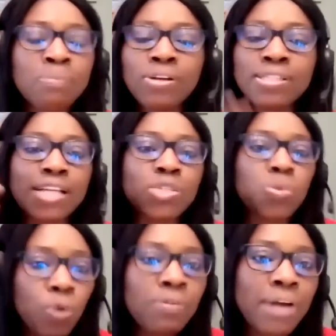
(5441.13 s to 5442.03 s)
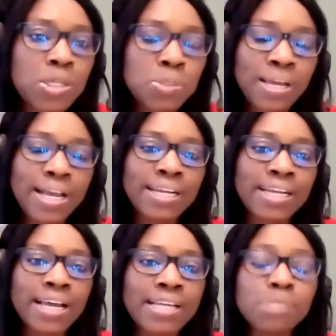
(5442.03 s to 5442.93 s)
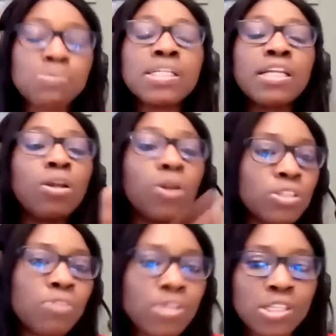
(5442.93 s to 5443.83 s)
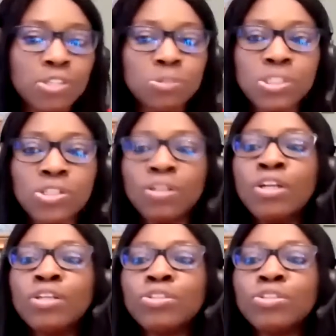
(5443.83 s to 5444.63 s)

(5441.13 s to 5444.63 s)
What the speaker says: because that's one route where Canada is putting a lot of concentration.